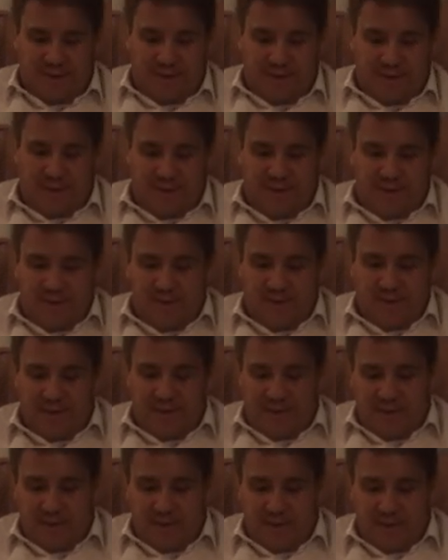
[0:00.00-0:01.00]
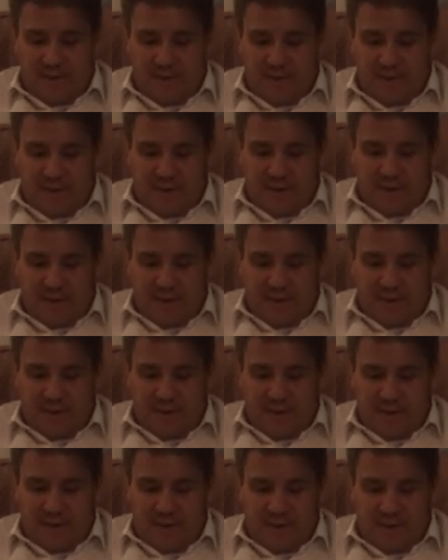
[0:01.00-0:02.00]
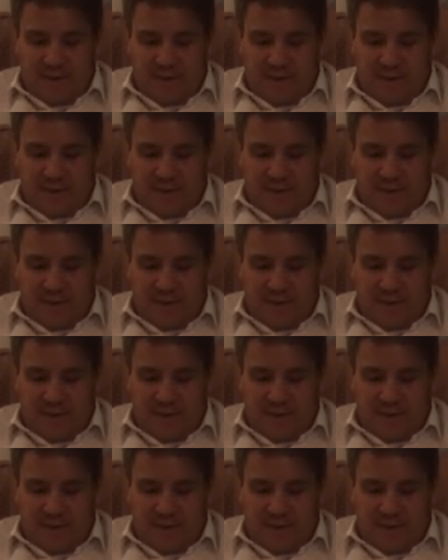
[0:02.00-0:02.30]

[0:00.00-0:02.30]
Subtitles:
Nothing is said.